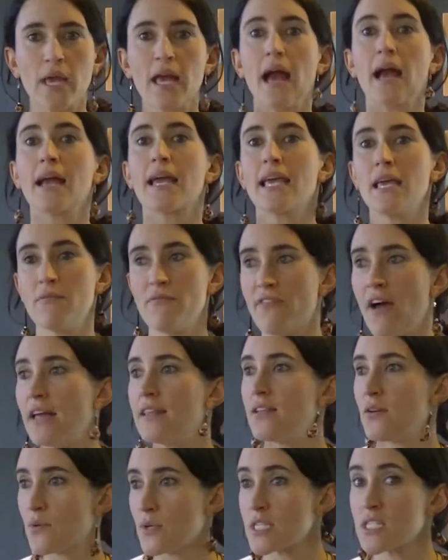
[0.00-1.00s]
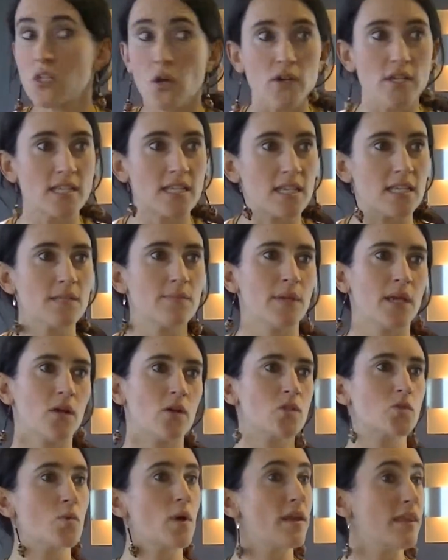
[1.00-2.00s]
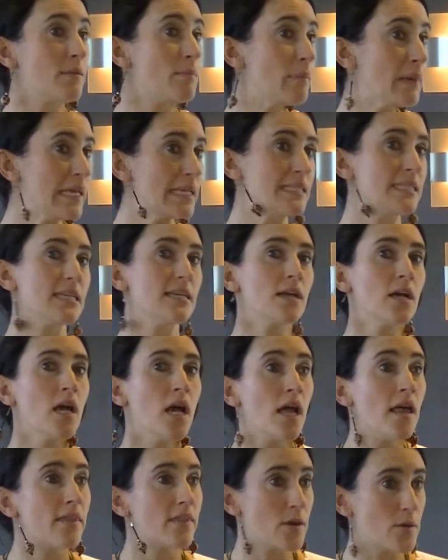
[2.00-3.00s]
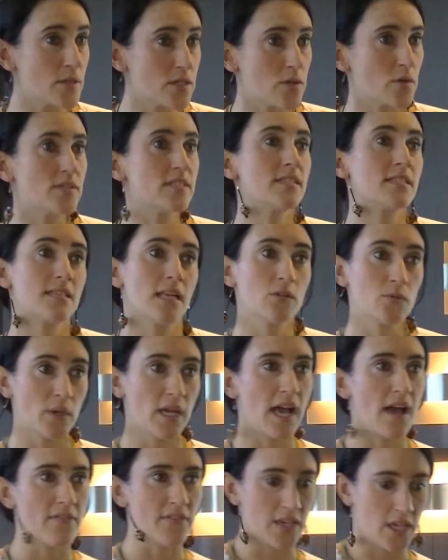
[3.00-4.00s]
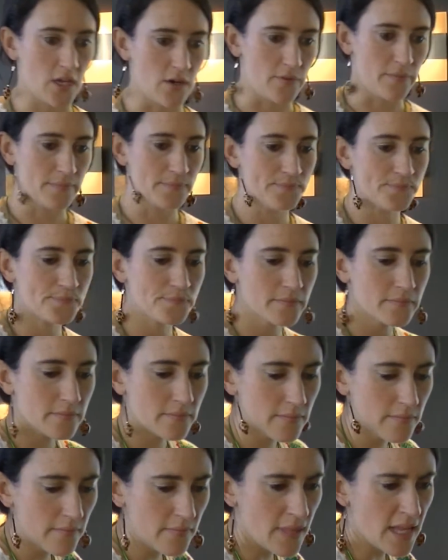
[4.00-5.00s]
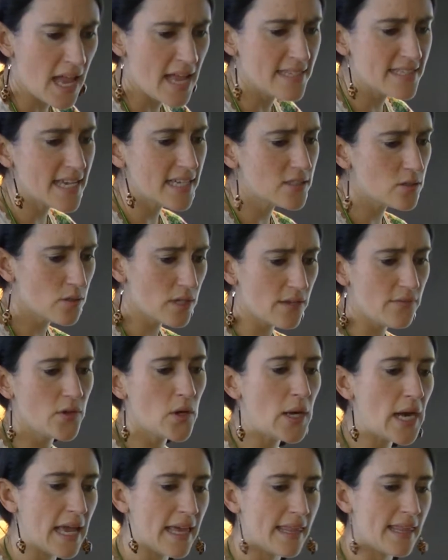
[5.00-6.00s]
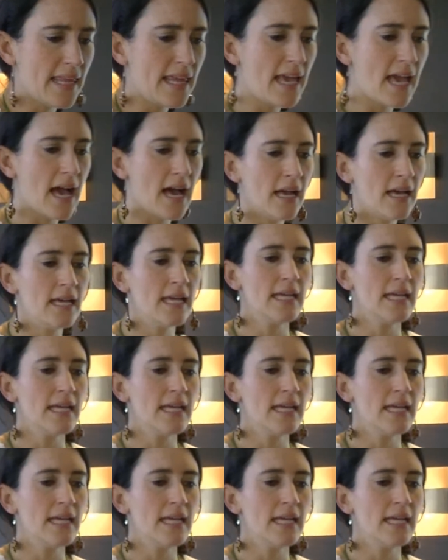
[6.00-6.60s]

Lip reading: can keep finding resources because we're depleting the resources that we have here. And just to give you an idea,